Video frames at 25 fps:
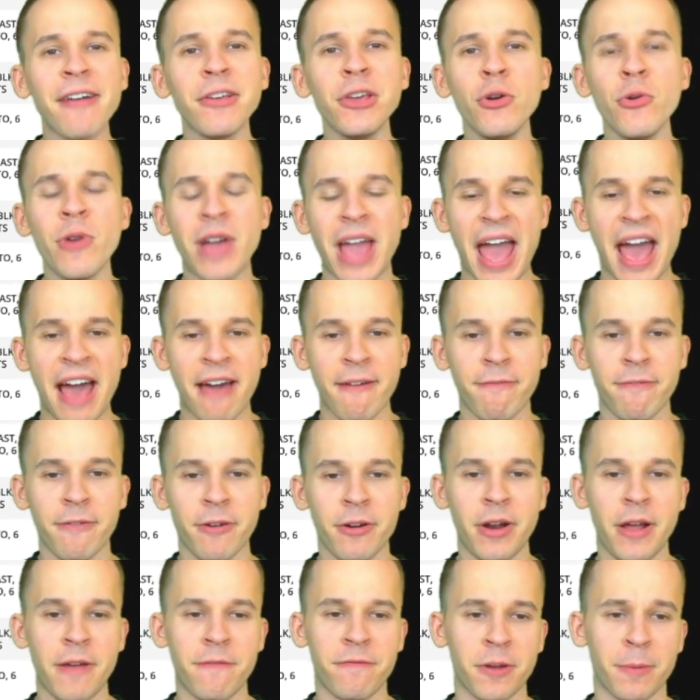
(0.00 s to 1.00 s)

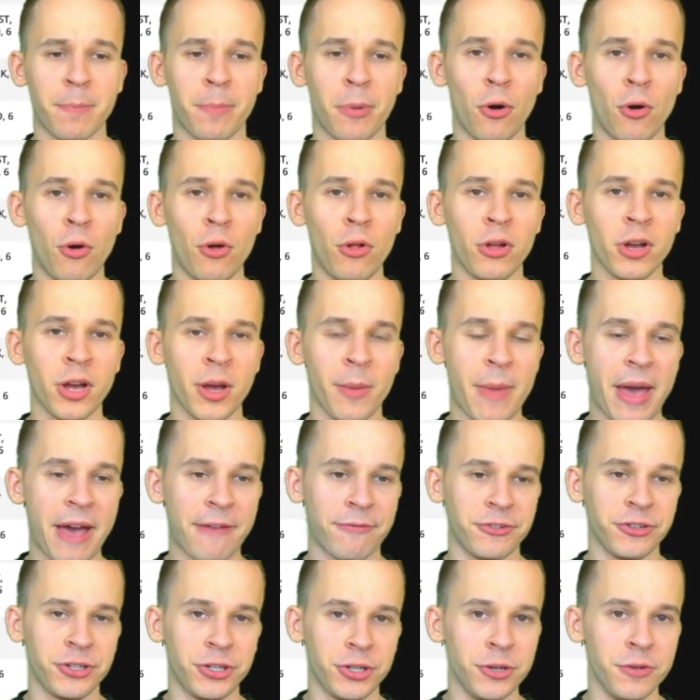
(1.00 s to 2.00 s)
Gafford if they're pulling him
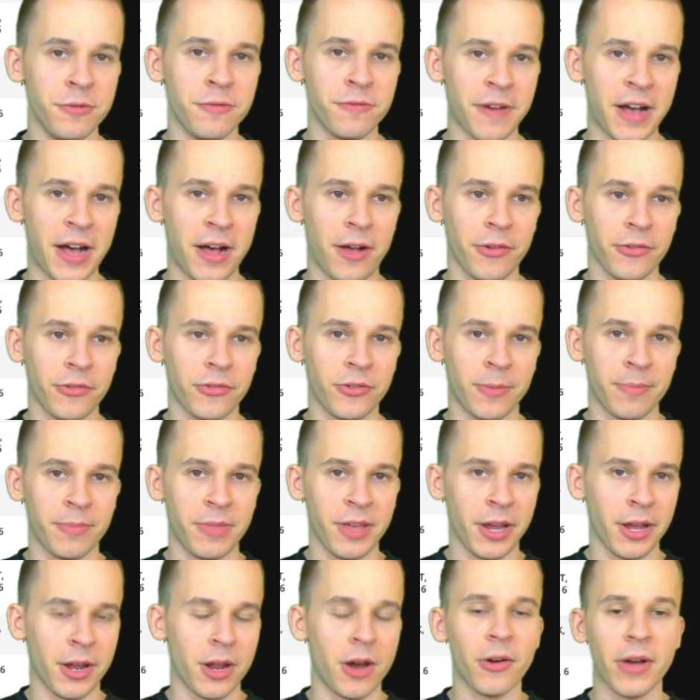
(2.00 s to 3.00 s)
after two fouls. So I'm
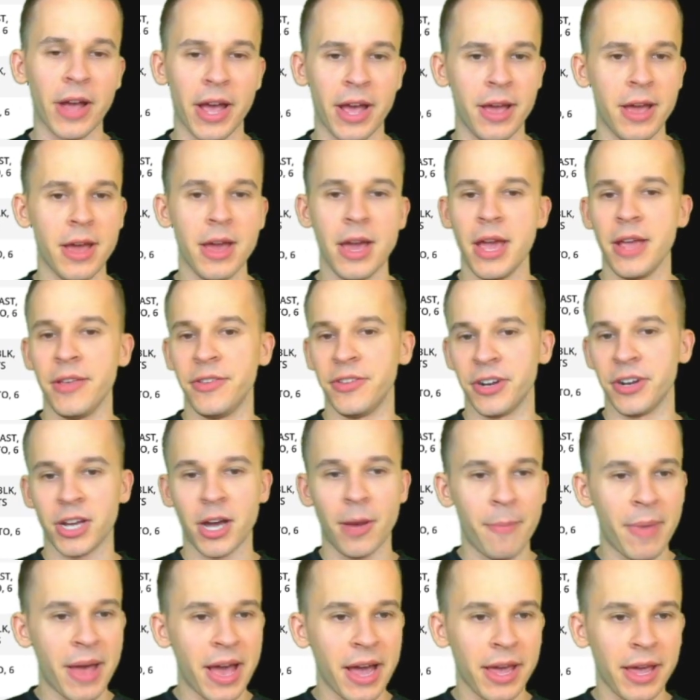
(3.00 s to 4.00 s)
thinking, okay, he's going to
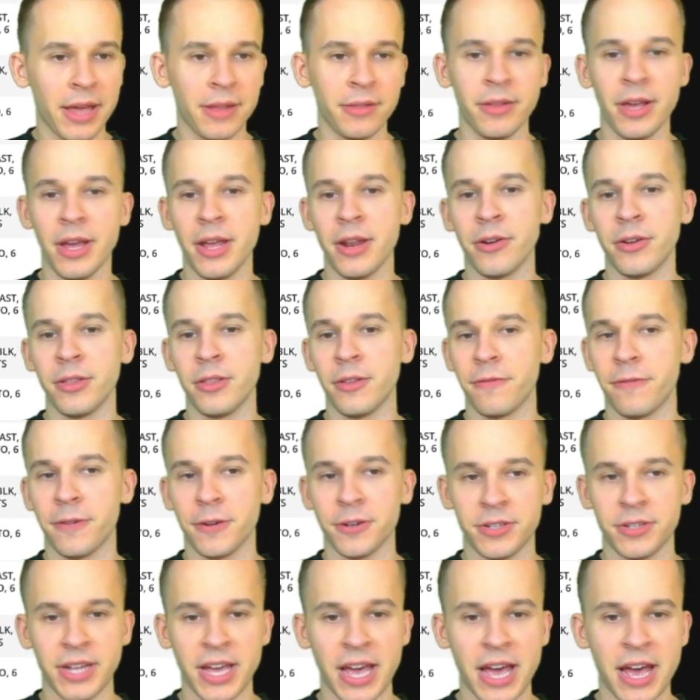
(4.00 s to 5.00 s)
come back in later in the
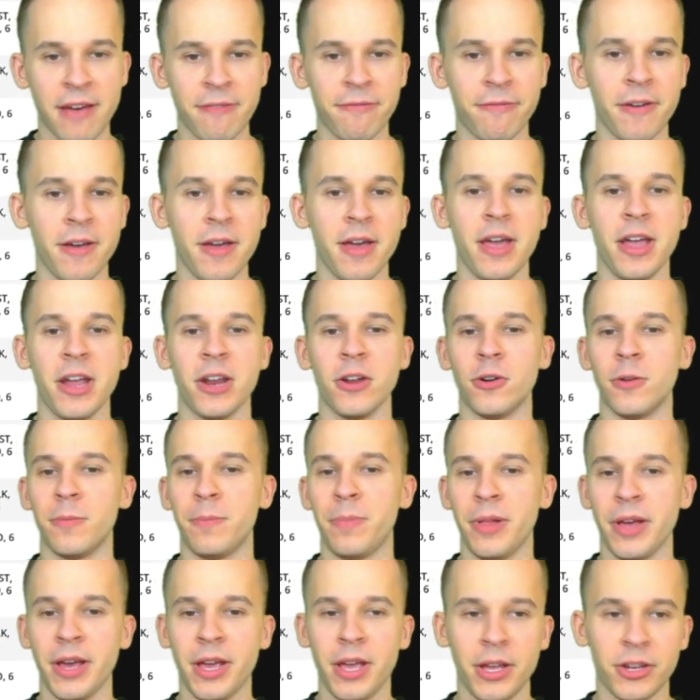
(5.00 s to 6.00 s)
first half. You know,
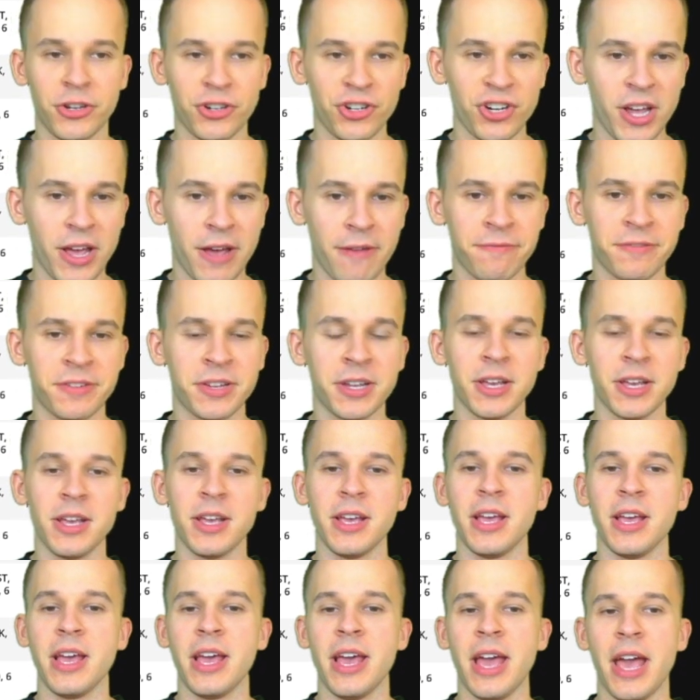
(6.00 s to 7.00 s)
play a shift
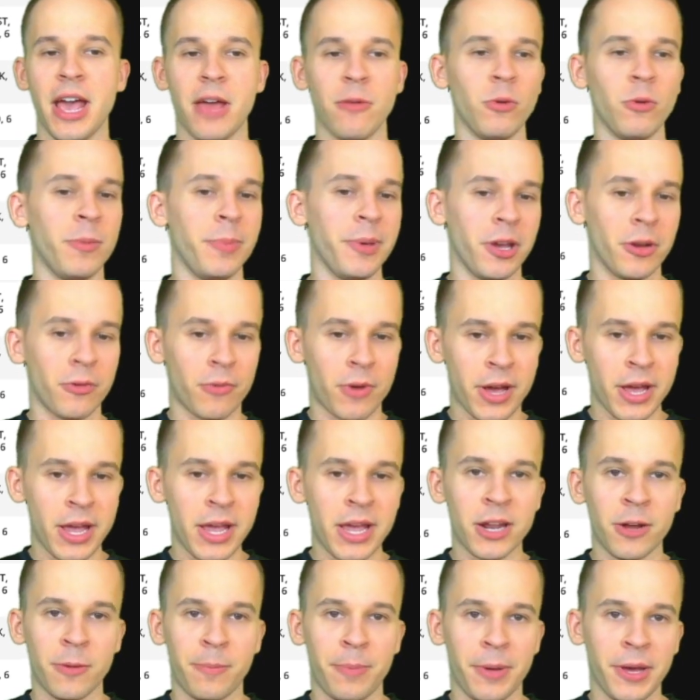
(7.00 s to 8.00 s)
and we'll be all
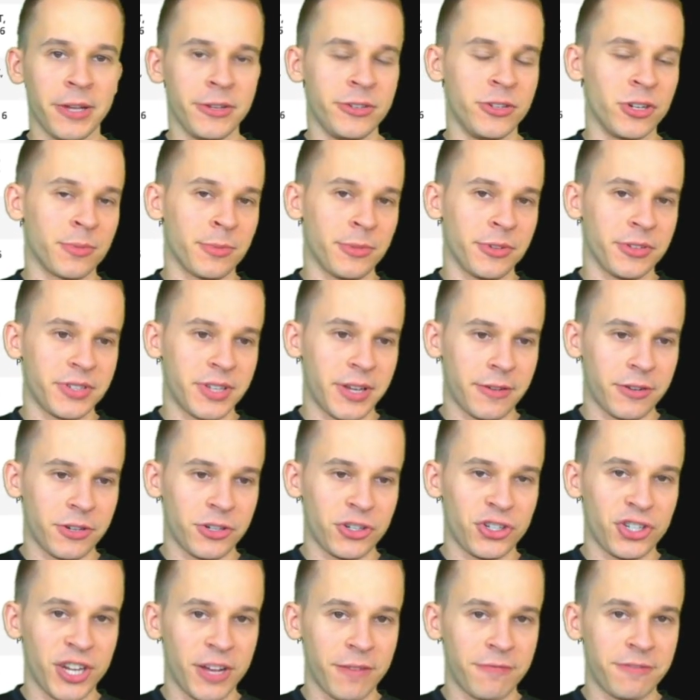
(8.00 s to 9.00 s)
right. And he'll play his normal
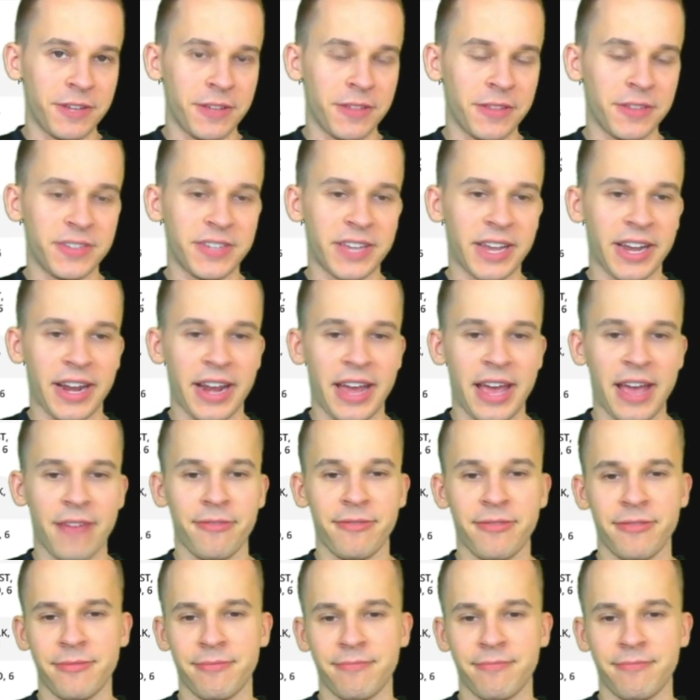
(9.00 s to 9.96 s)
shift in the second half.